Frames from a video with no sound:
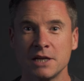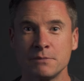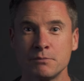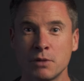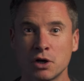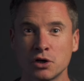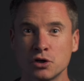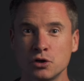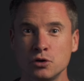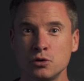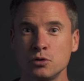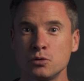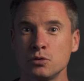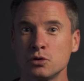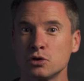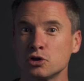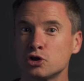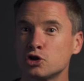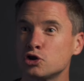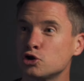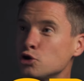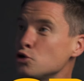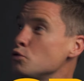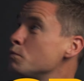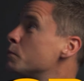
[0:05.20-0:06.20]
in my new
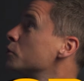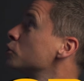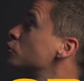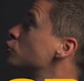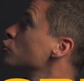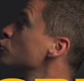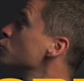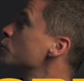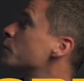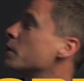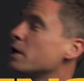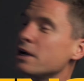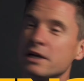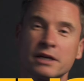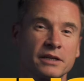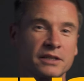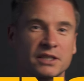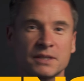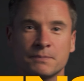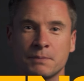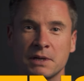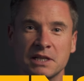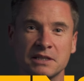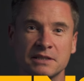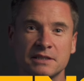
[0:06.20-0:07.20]
super duper
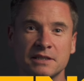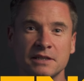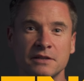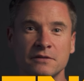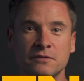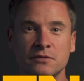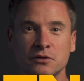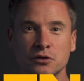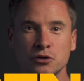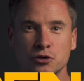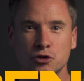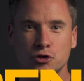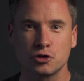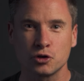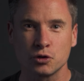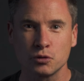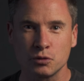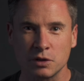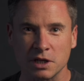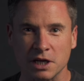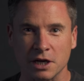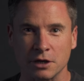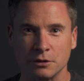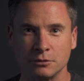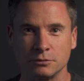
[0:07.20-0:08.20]
expensive
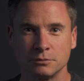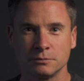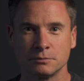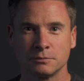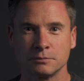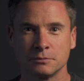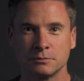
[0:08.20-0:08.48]
studio.